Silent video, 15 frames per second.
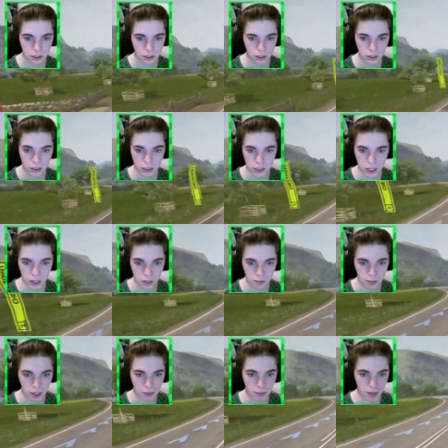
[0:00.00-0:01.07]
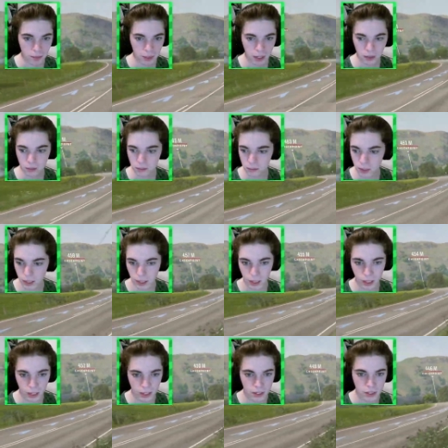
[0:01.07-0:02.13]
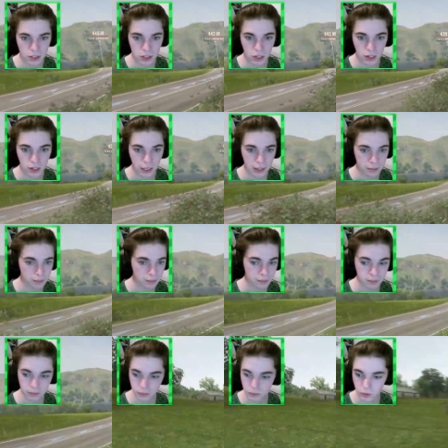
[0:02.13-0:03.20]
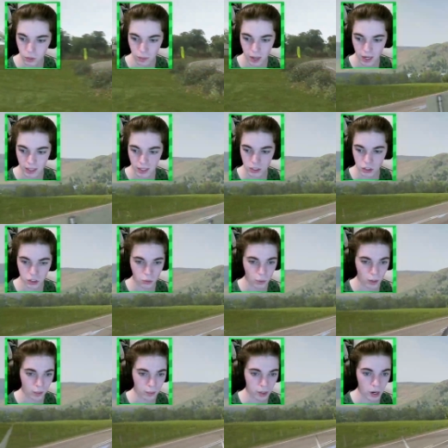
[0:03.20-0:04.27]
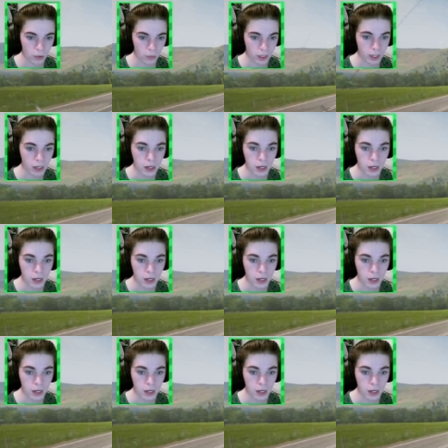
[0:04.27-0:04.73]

You can see on the minimap now, uh, as I stop paying attention to where I'm going,